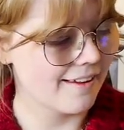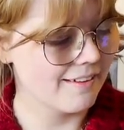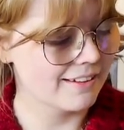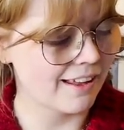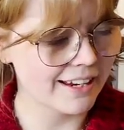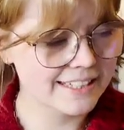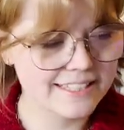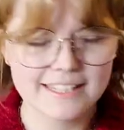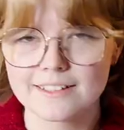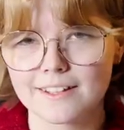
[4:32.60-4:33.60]
liked
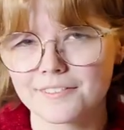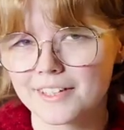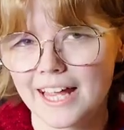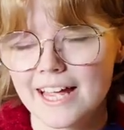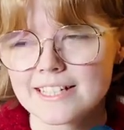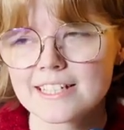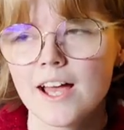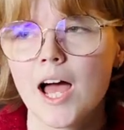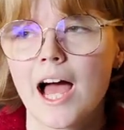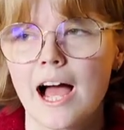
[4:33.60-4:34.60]
it nonetheless.
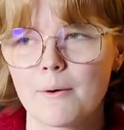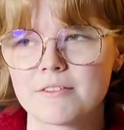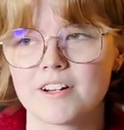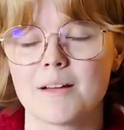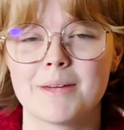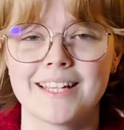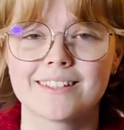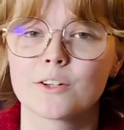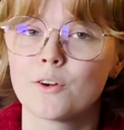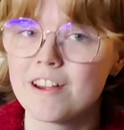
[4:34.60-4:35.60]
However, I made
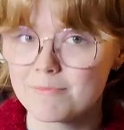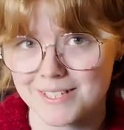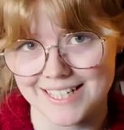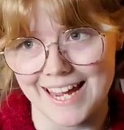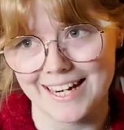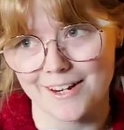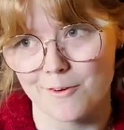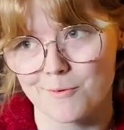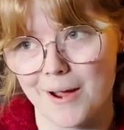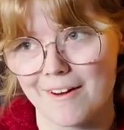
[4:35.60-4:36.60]
the grave mistake
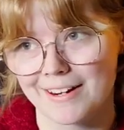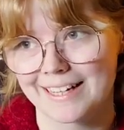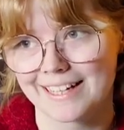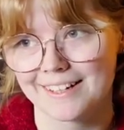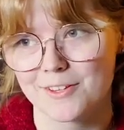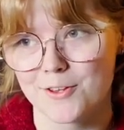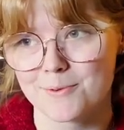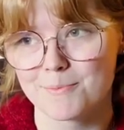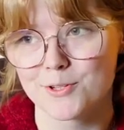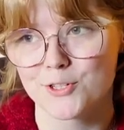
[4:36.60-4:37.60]
of wearing
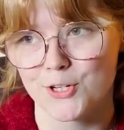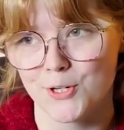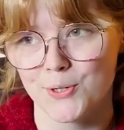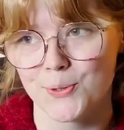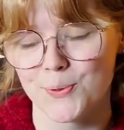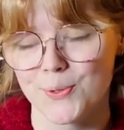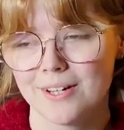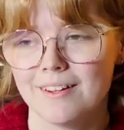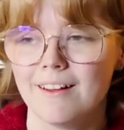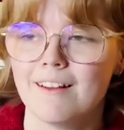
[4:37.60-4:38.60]
them to
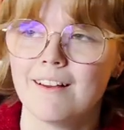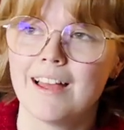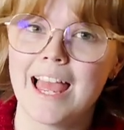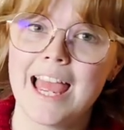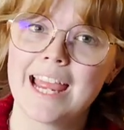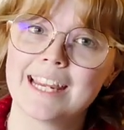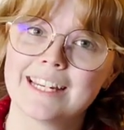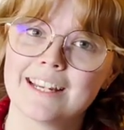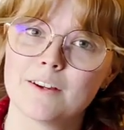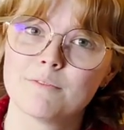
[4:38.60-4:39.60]

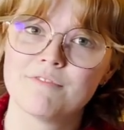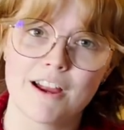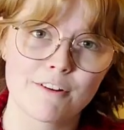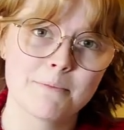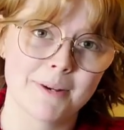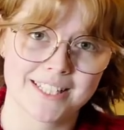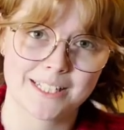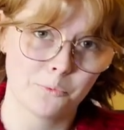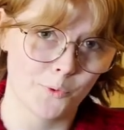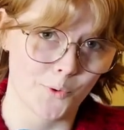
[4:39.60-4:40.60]
a very
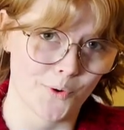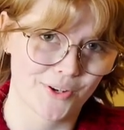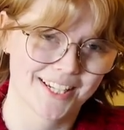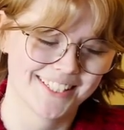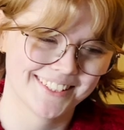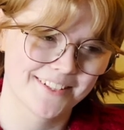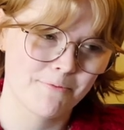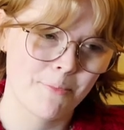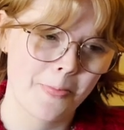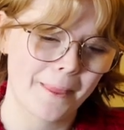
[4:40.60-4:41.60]
muddy walk,
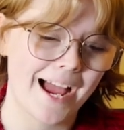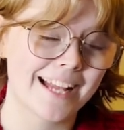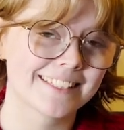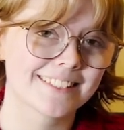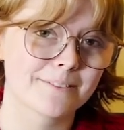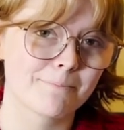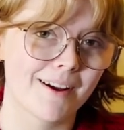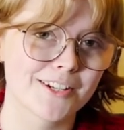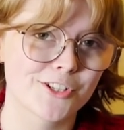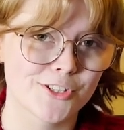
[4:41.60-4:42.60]
and
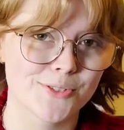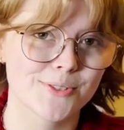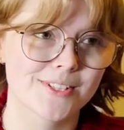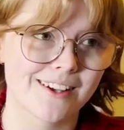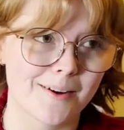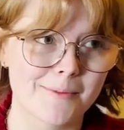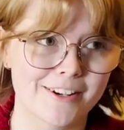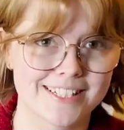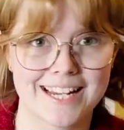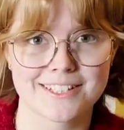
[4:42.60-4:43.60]
my shoes are
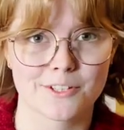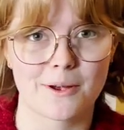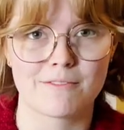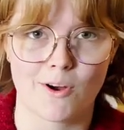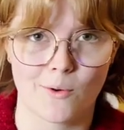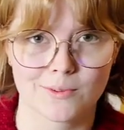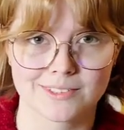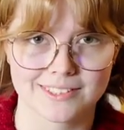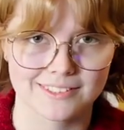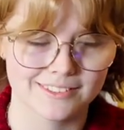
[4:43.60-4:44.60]
Mary Jane, so have holes